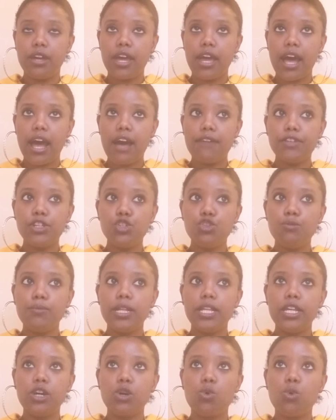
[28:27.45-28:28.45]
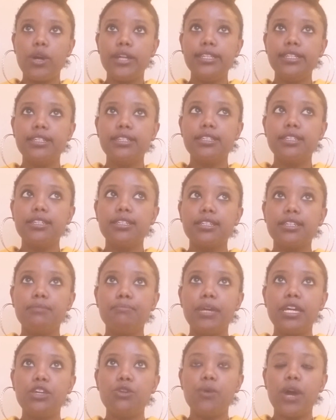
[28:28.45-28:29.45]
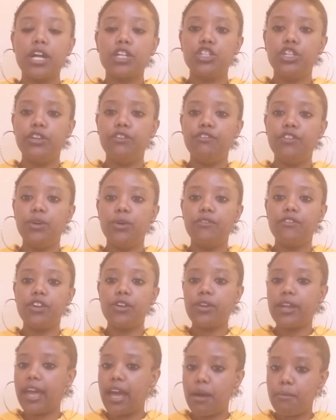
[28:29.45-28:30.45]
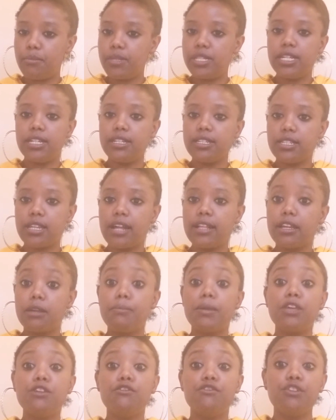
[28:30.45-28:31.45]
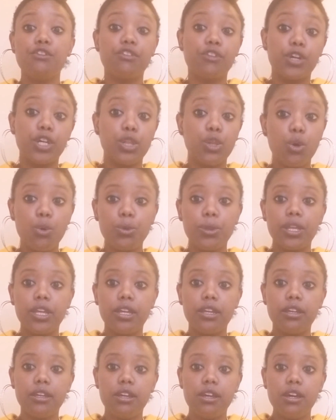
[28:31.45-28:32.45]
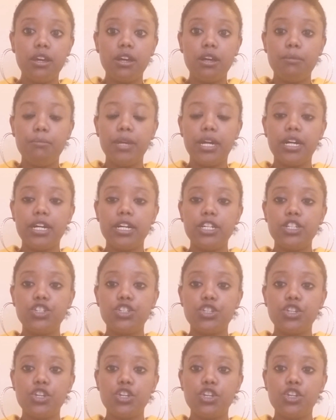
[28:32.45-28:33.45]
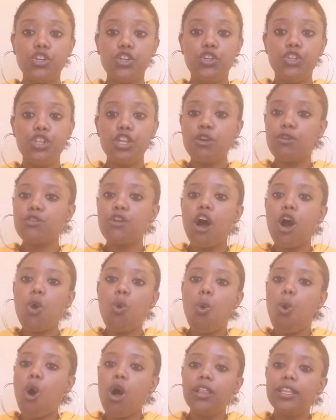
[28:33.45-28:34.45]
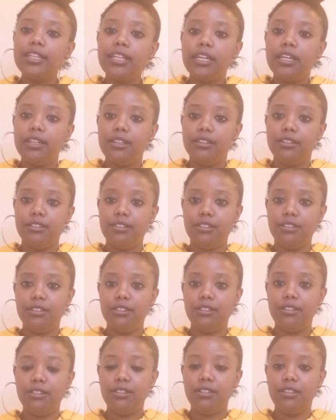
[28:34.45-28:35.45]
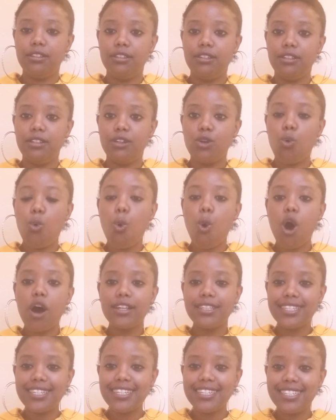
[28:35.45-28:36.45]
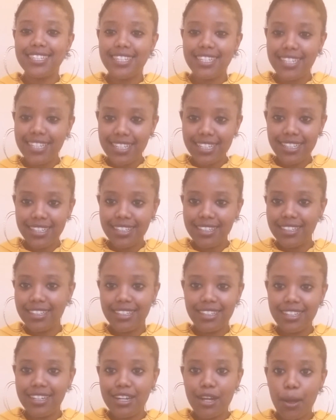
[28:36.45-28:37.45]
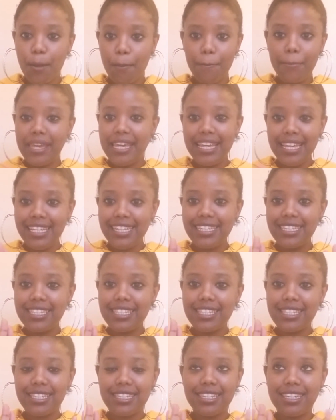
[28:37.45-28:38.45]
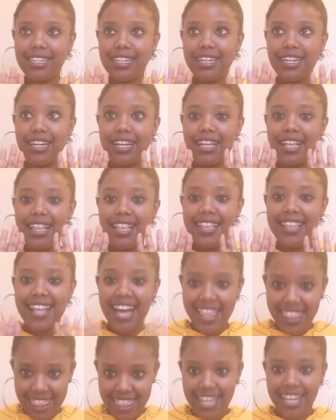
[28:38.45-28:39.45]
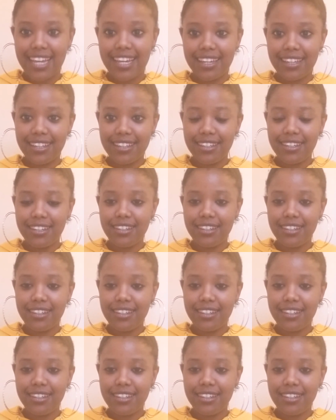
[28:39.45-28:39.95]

Having too many acquaintances can make you actually feel very empty inside. It can make you feel very lonely because they're not quality. Quantity means nothing.